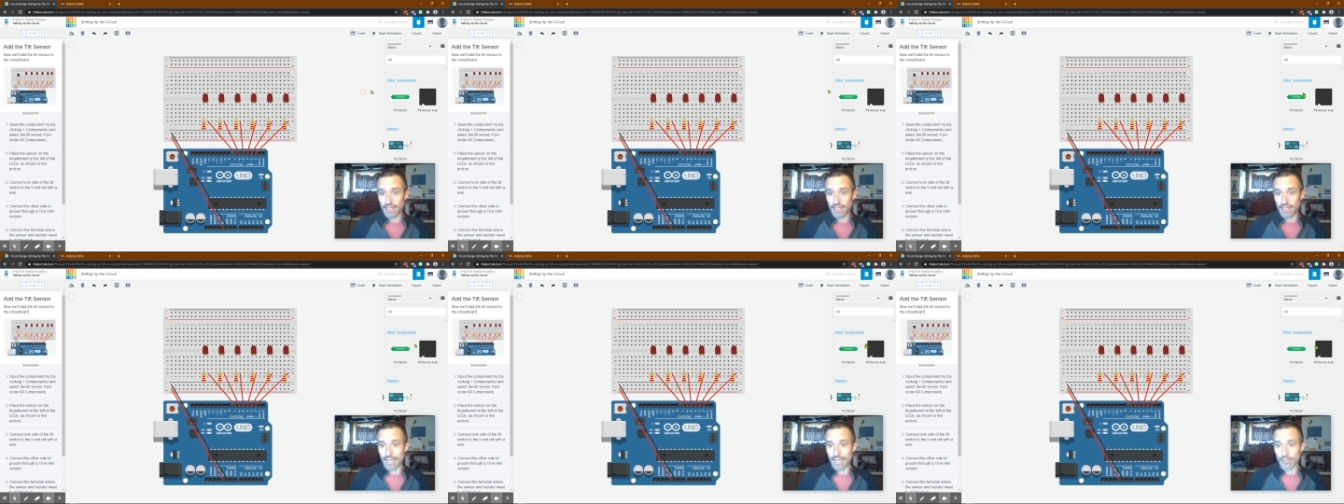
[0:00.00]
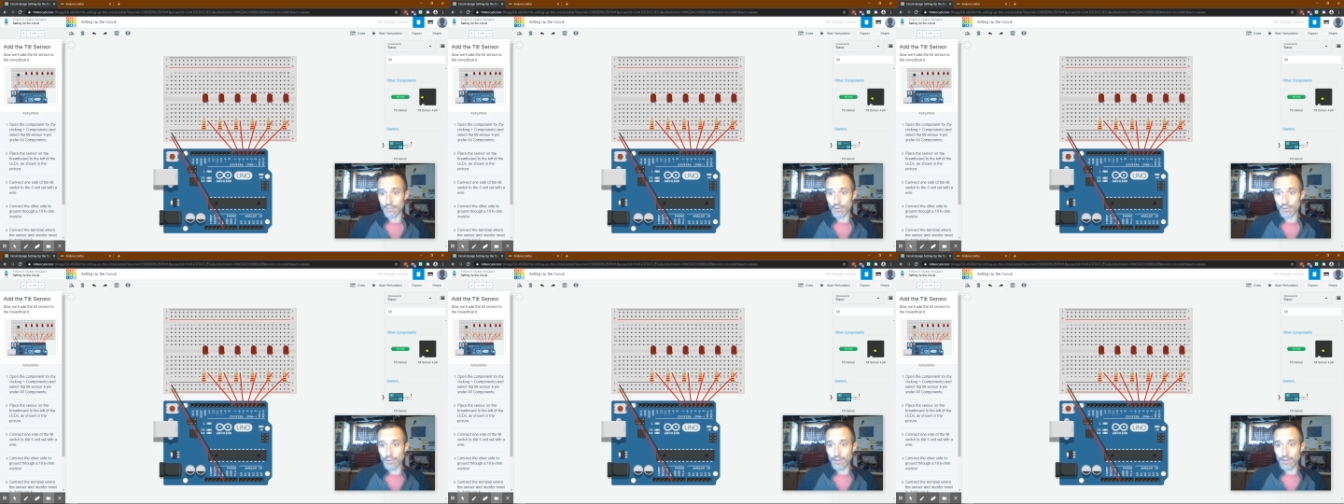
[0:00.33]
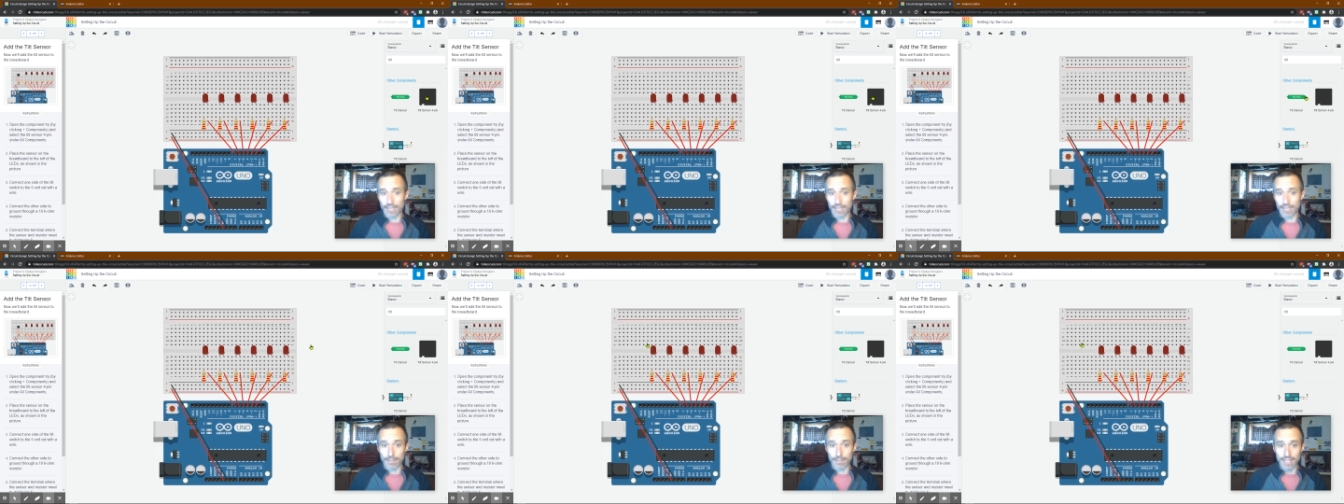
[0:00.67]
I don't know how
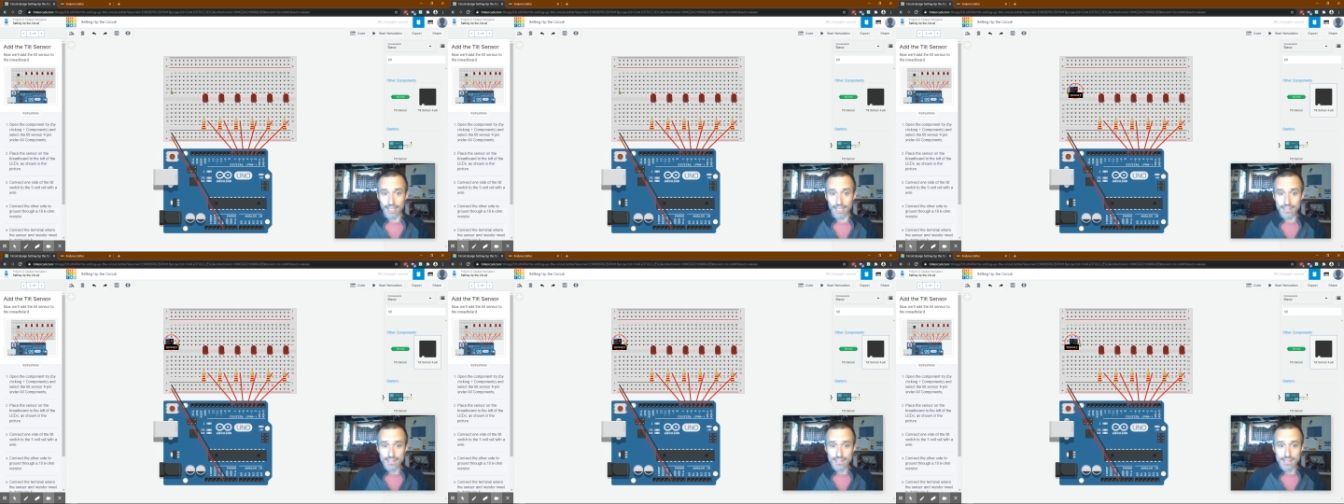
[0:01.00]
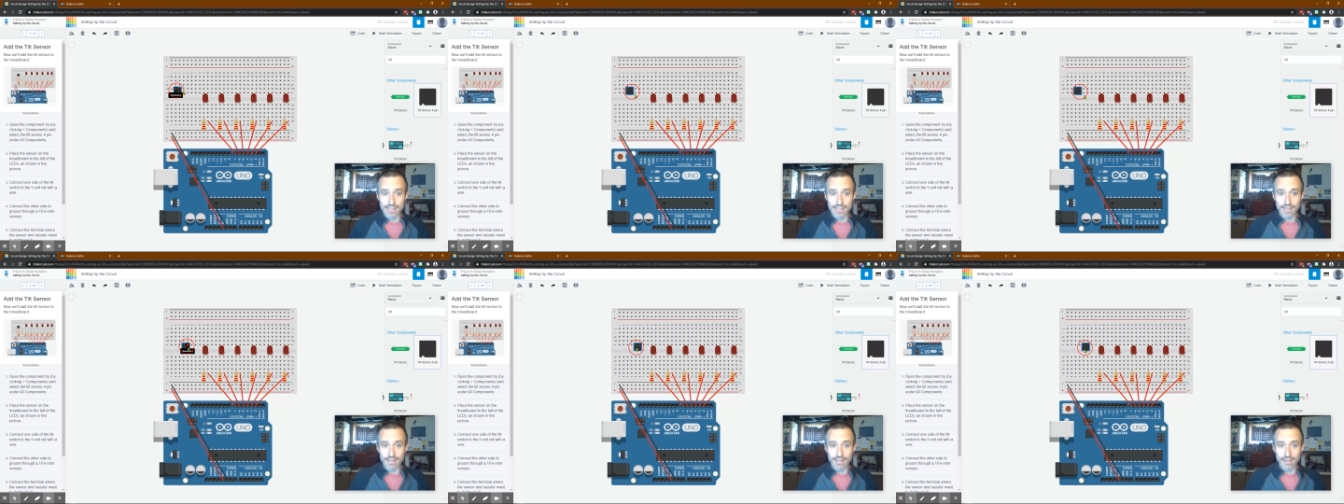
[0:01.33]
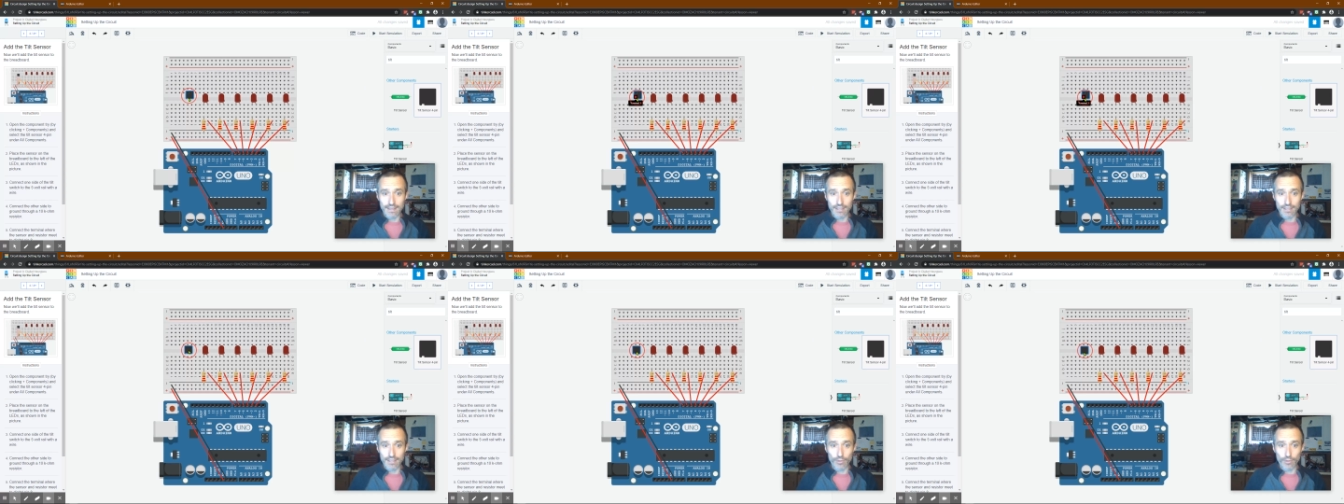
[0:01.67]
many pins
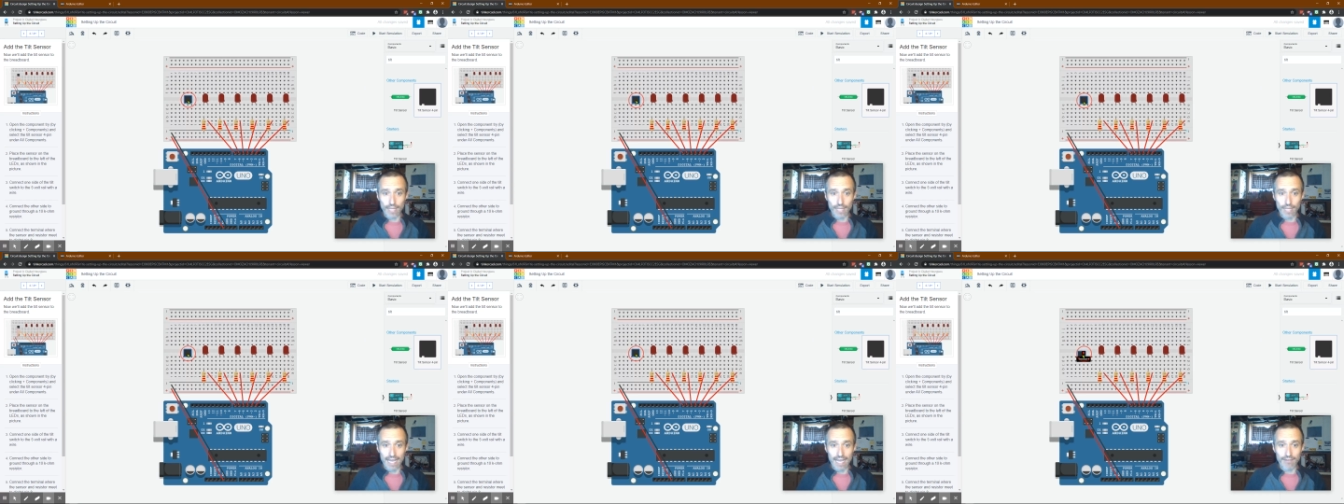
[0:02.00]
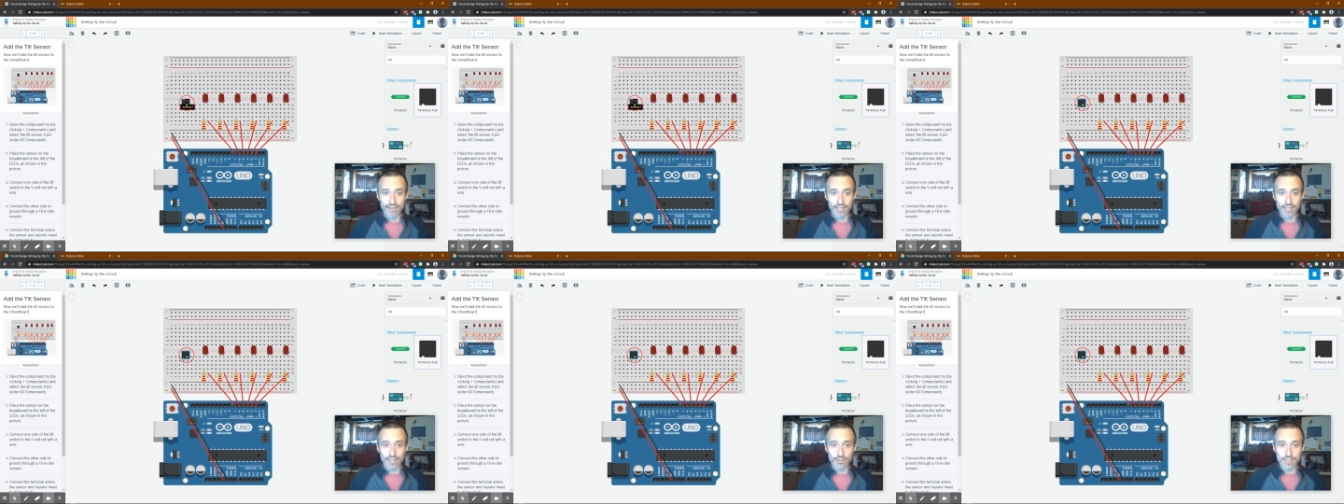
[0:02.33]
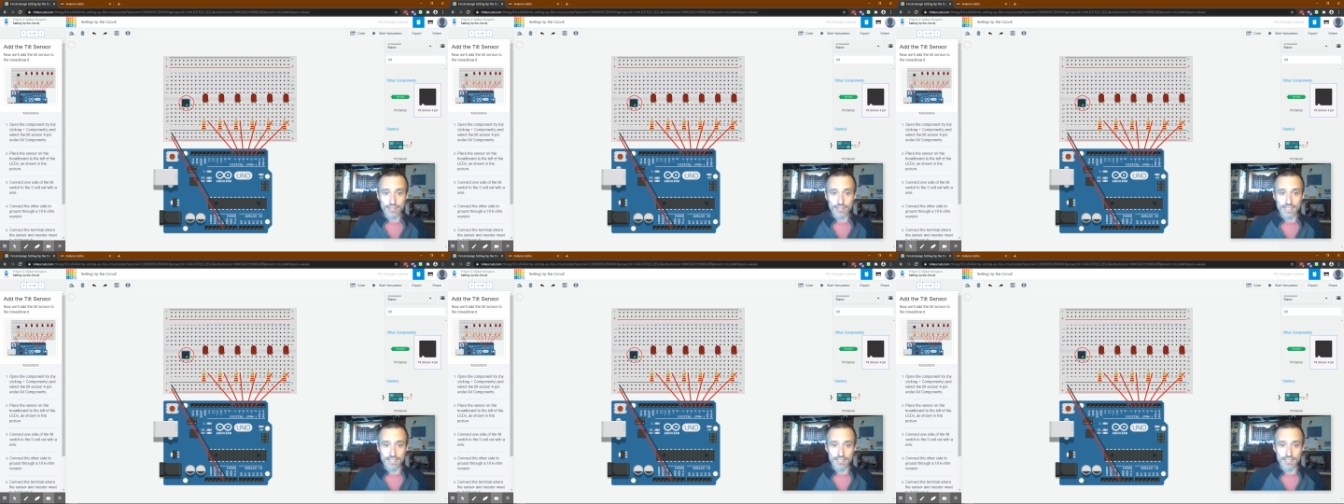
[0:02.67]
you will have on
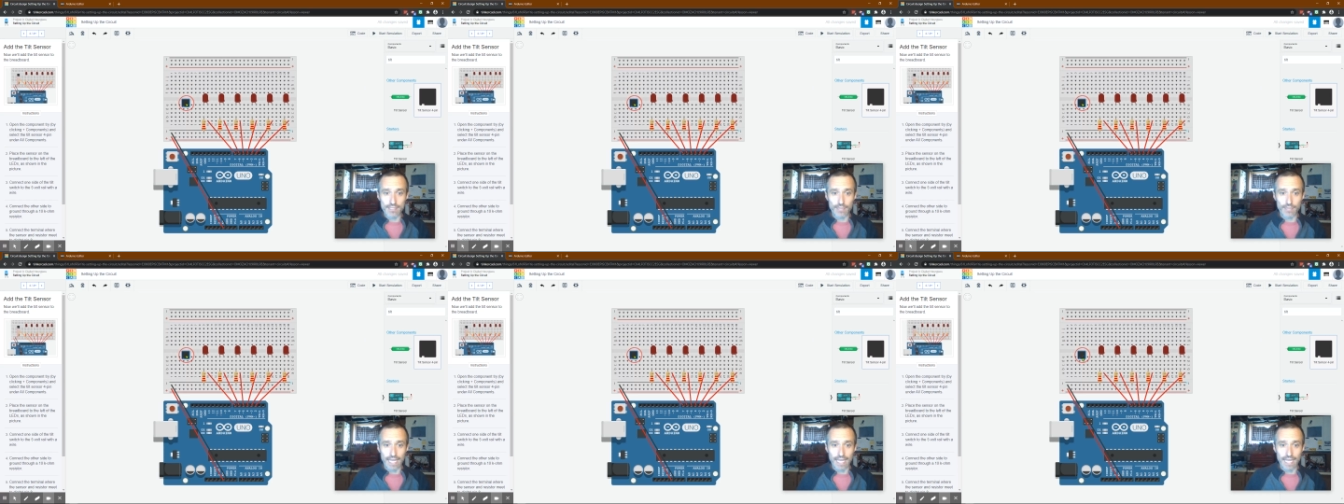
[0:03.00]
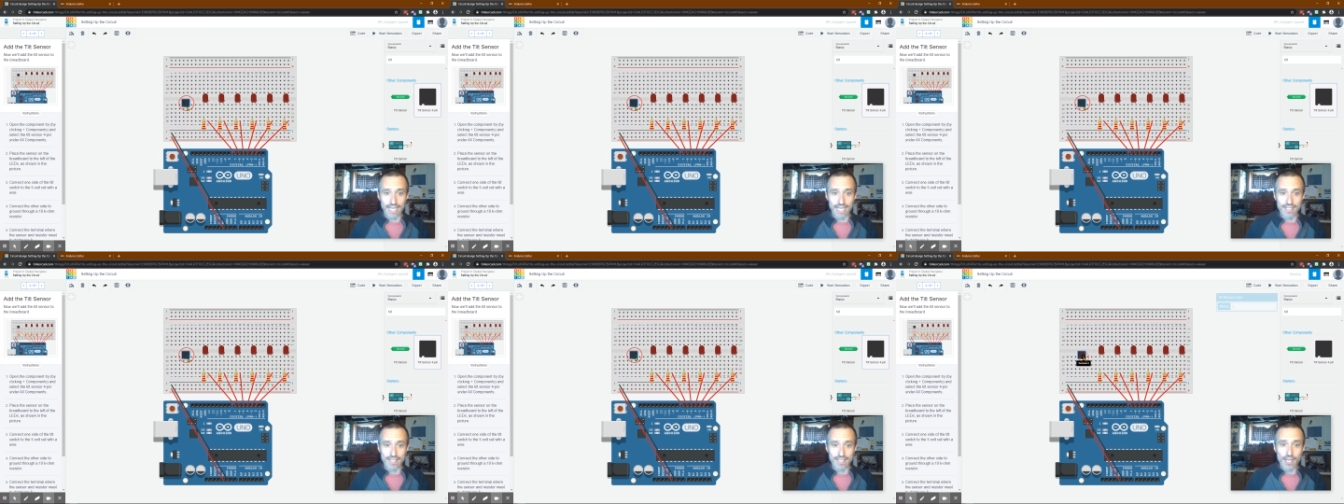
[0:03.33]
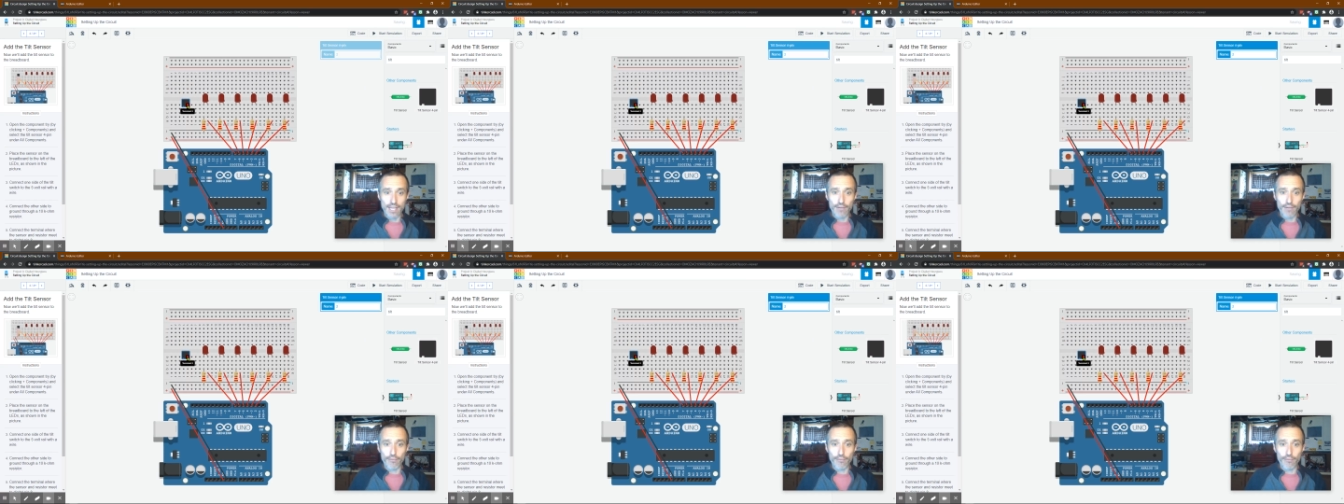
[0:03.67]
yours. This one has
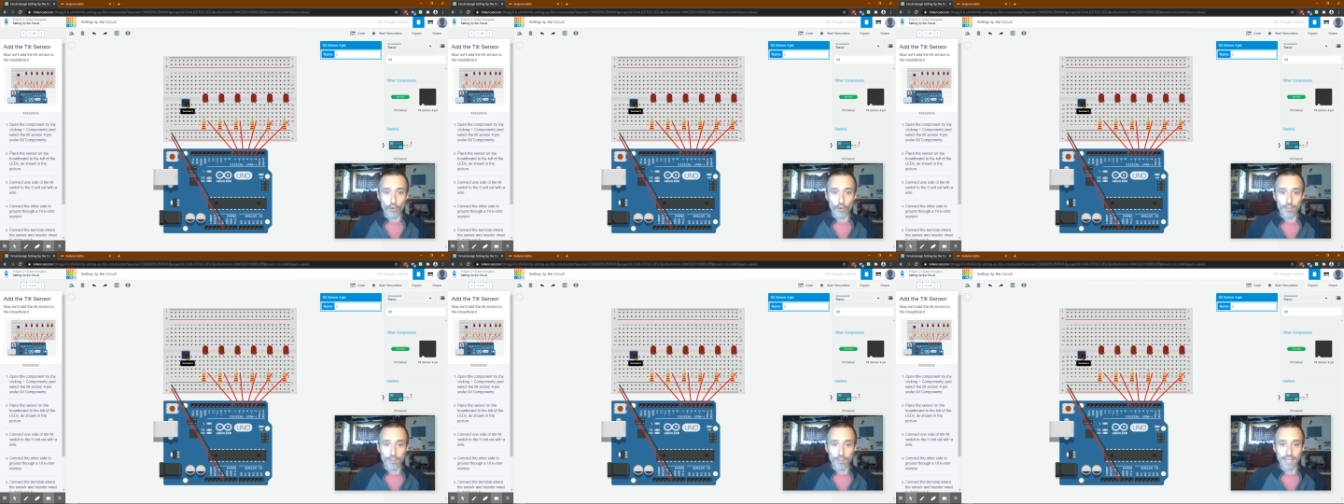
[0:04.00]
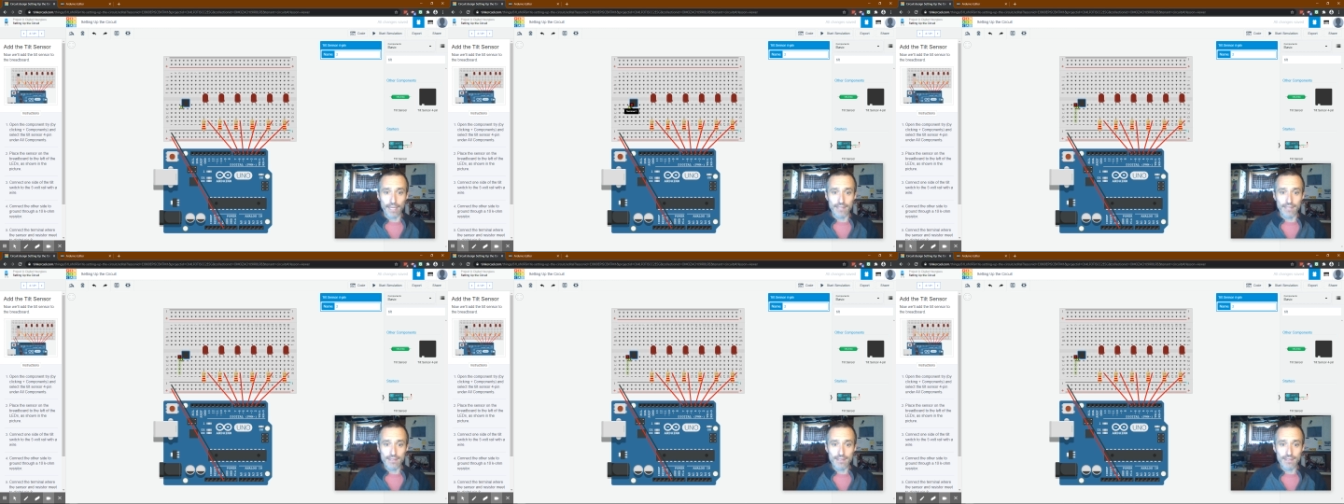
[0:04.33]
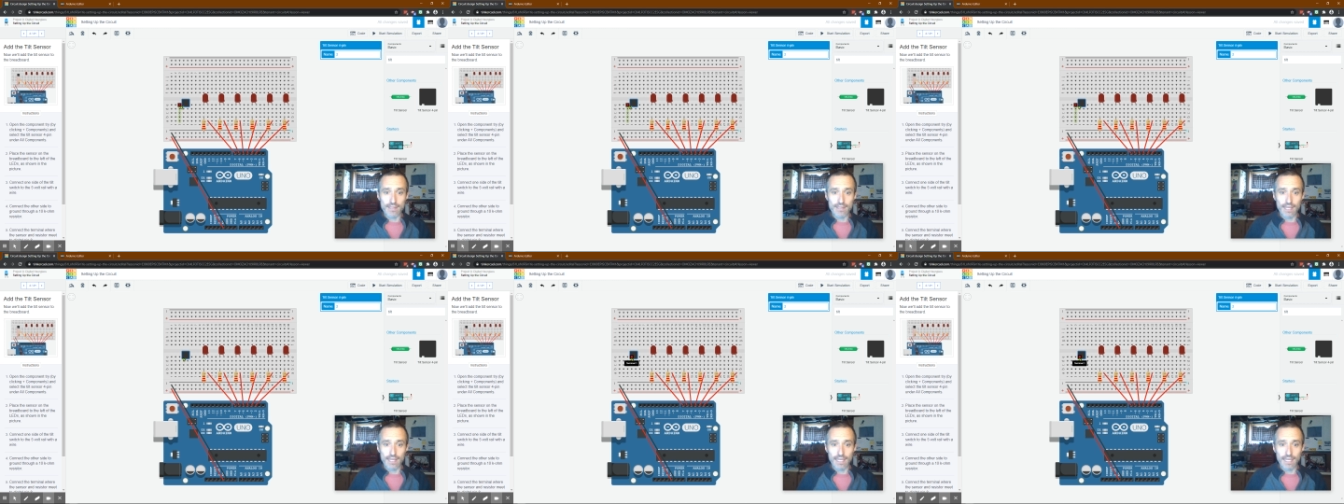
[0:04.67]
four pins.